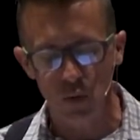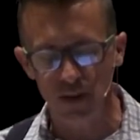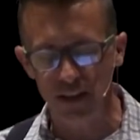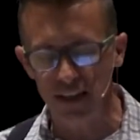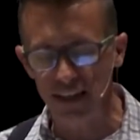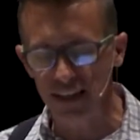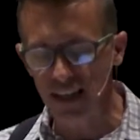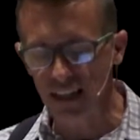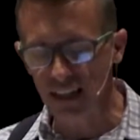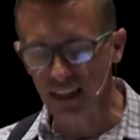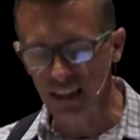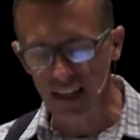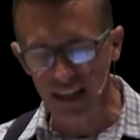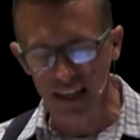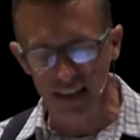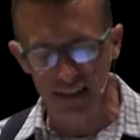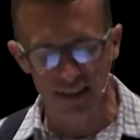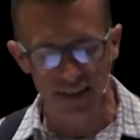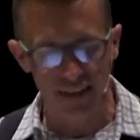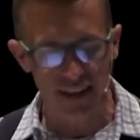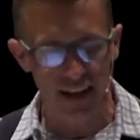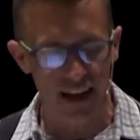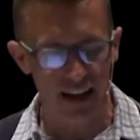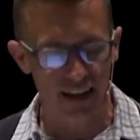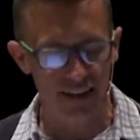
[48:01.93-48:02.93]
We need to lay
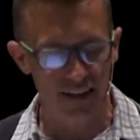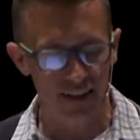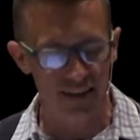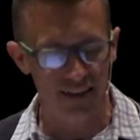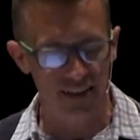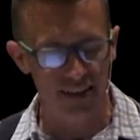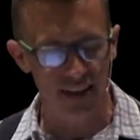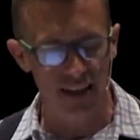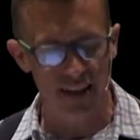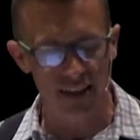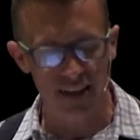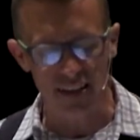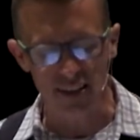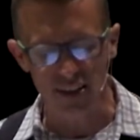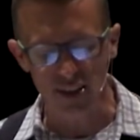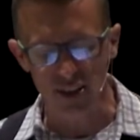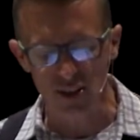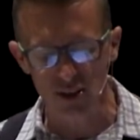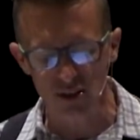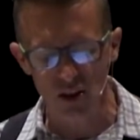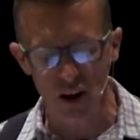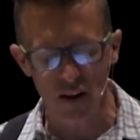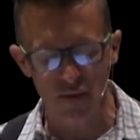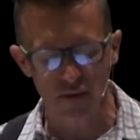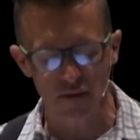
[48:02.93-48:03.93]
aside the sin, the
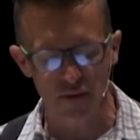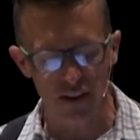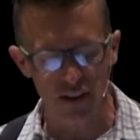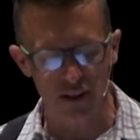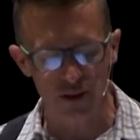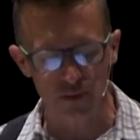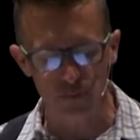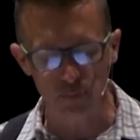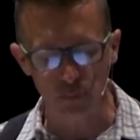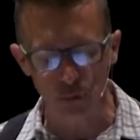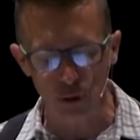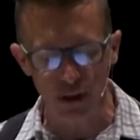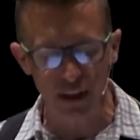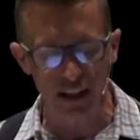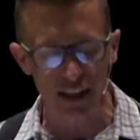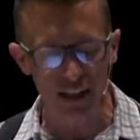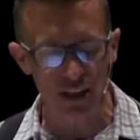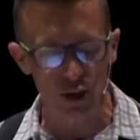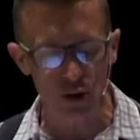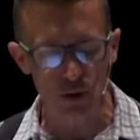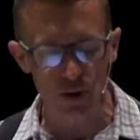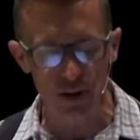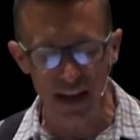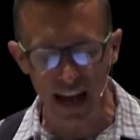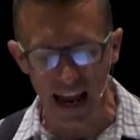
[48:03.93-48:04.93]
stuff that's
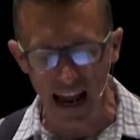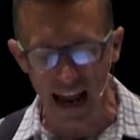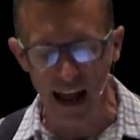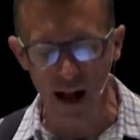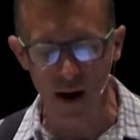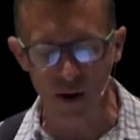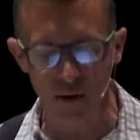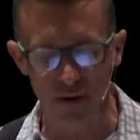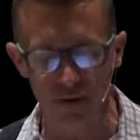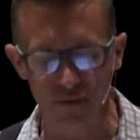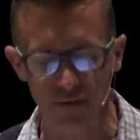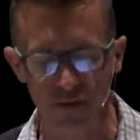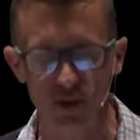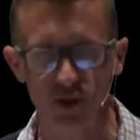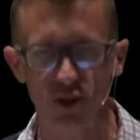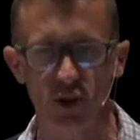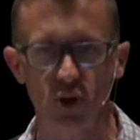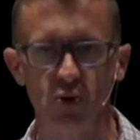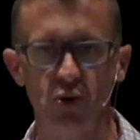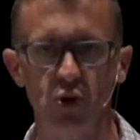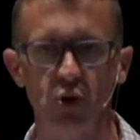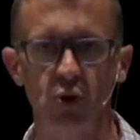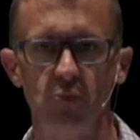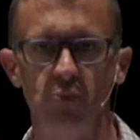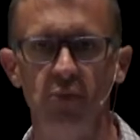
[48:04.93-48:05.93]
bringing you down. If it's
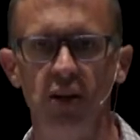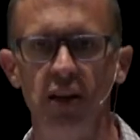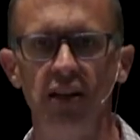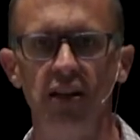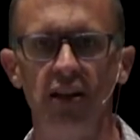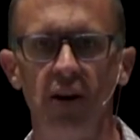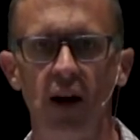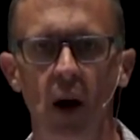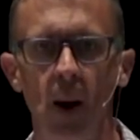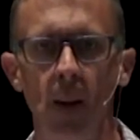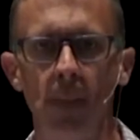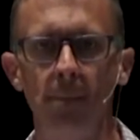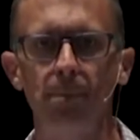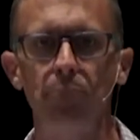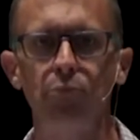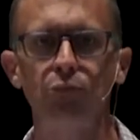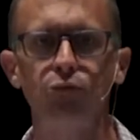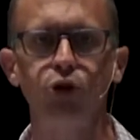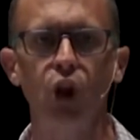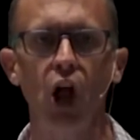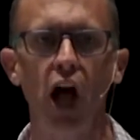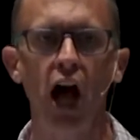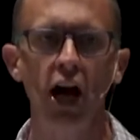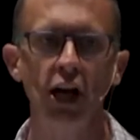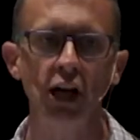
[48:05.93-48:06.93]
social media,
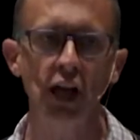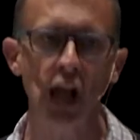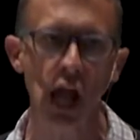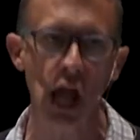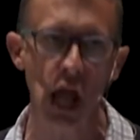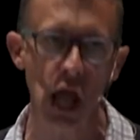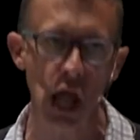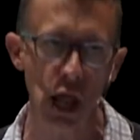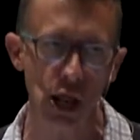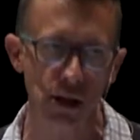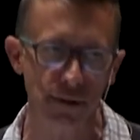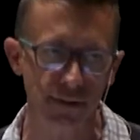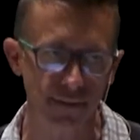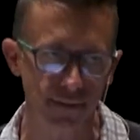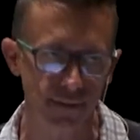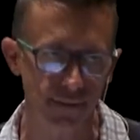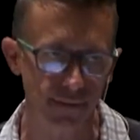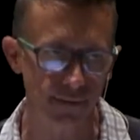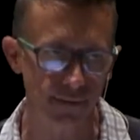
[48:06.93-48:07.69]
unplug it.